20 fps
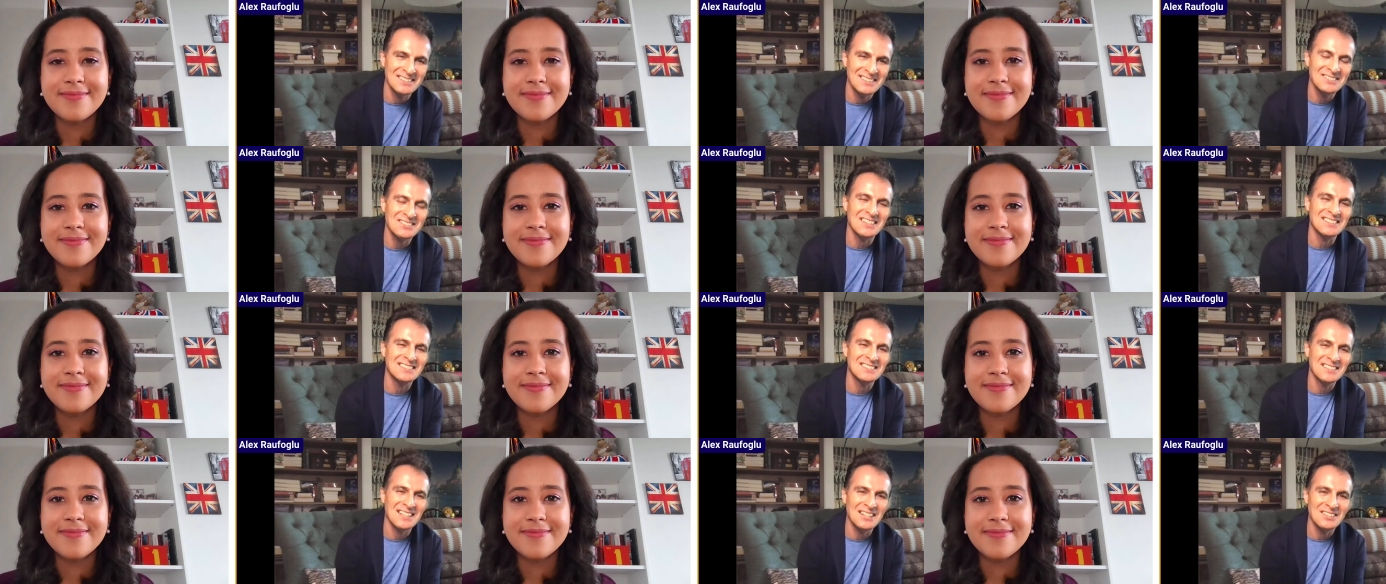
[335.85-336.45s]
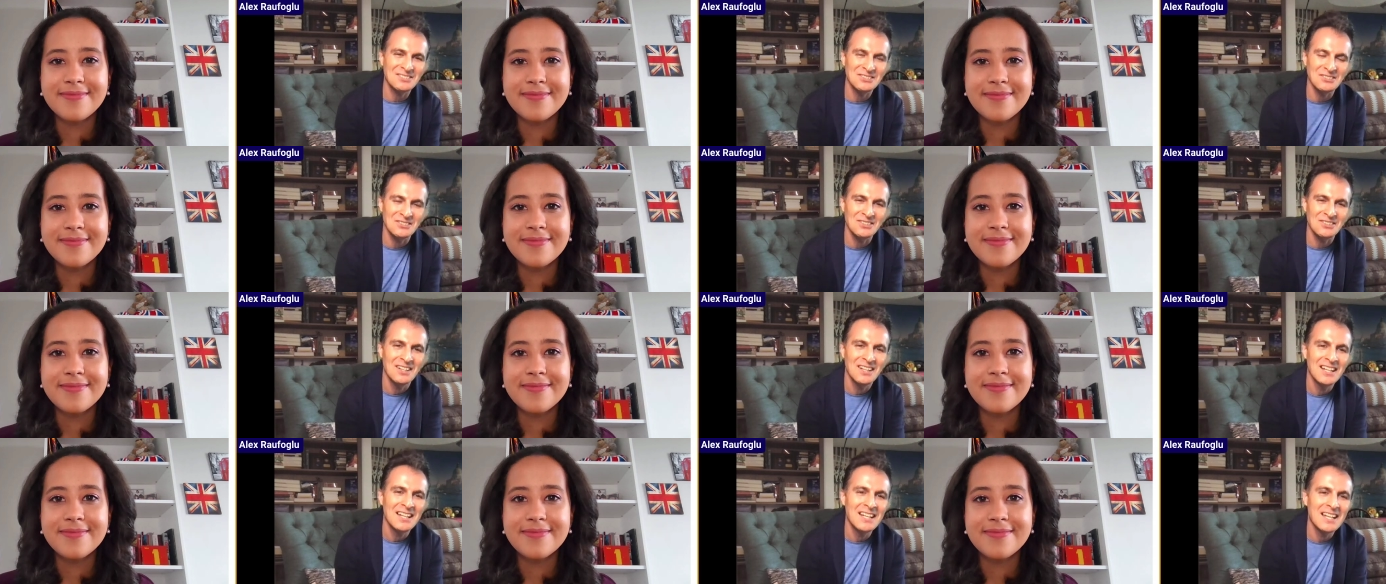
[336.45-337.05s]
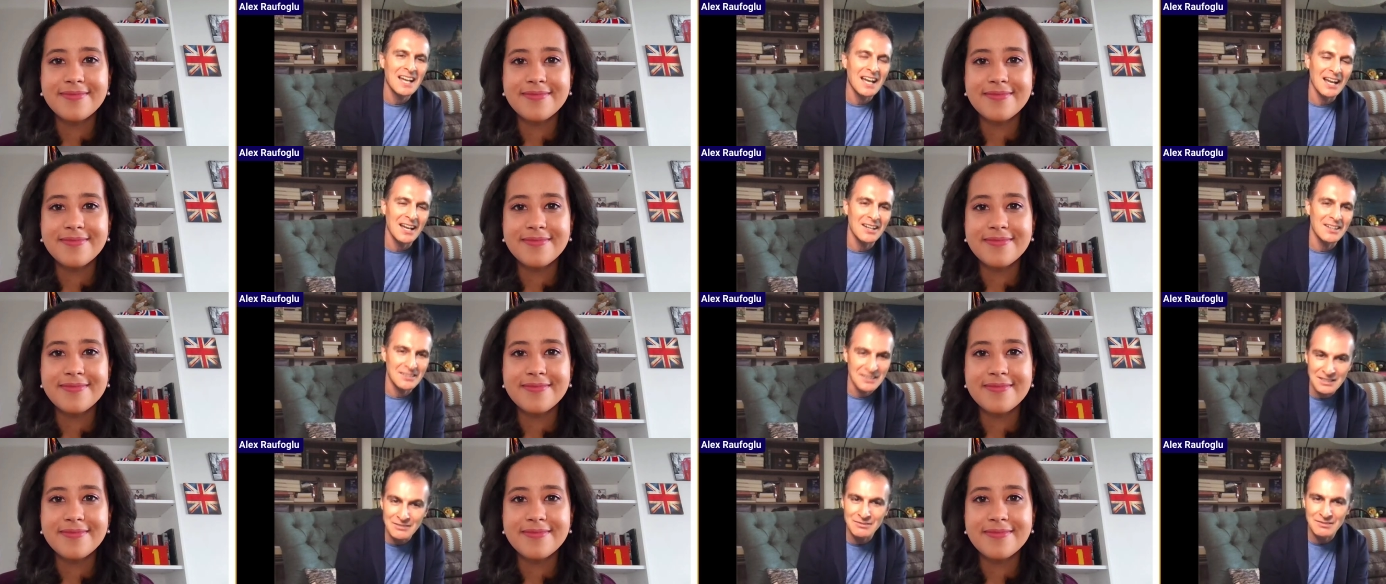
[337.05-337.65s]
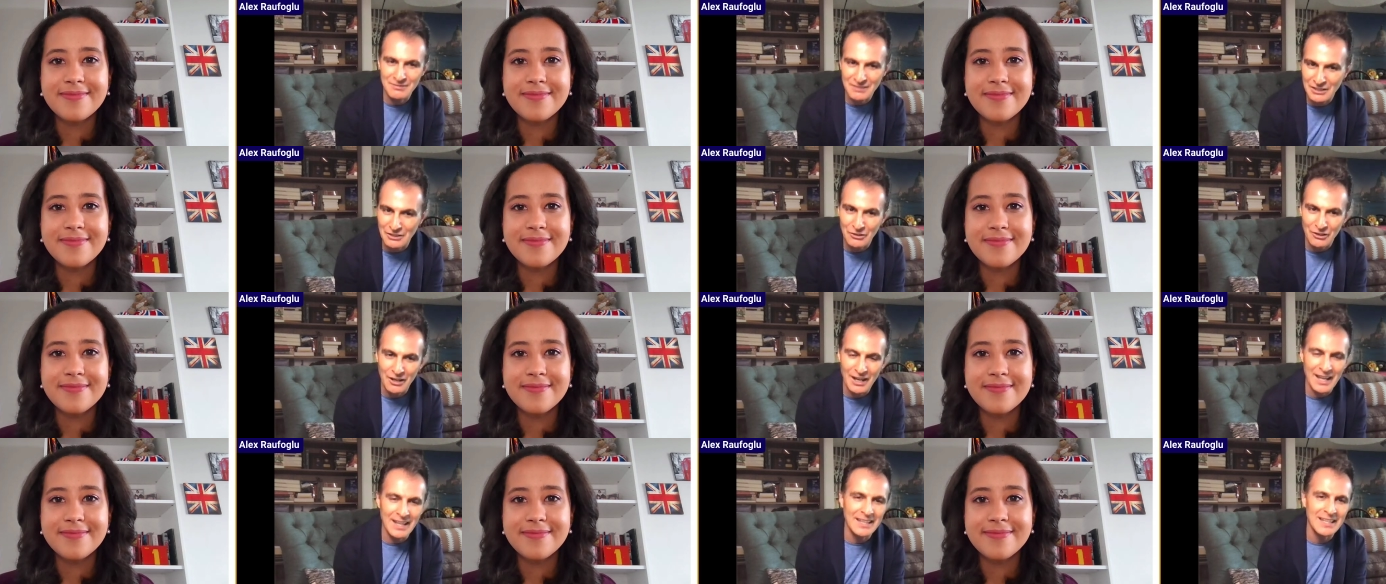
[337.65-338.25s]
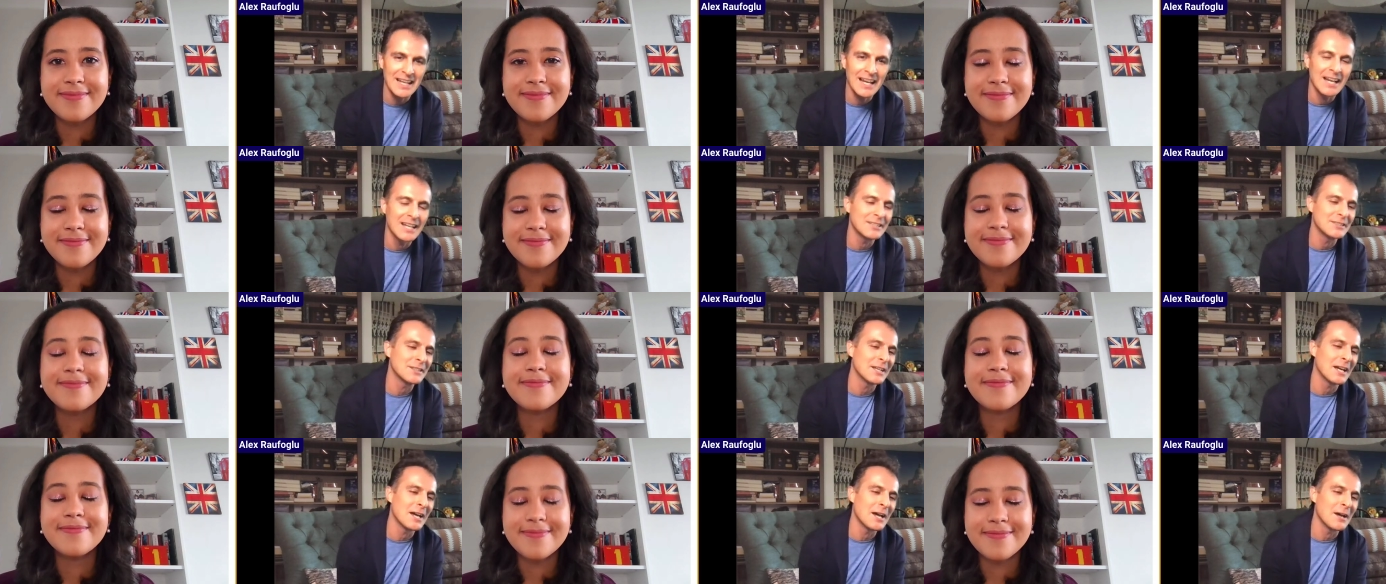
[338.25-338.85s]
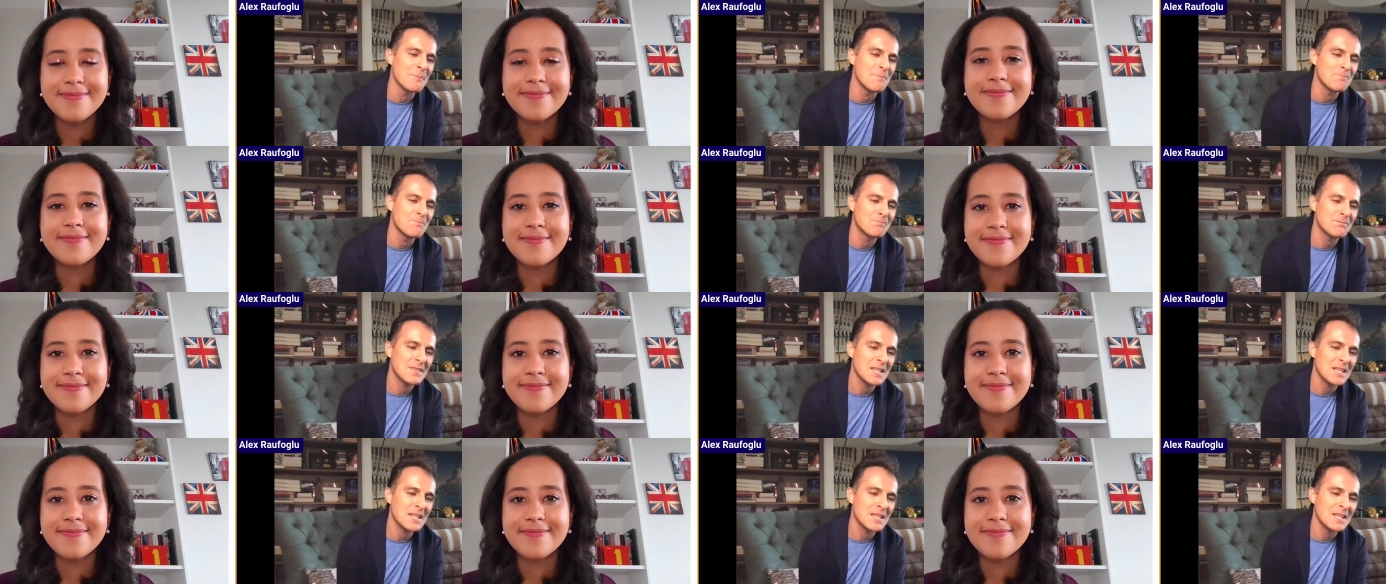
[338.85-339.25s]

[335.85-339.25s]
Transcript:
Speaker 1: So I decided to uh, leave VOA and um,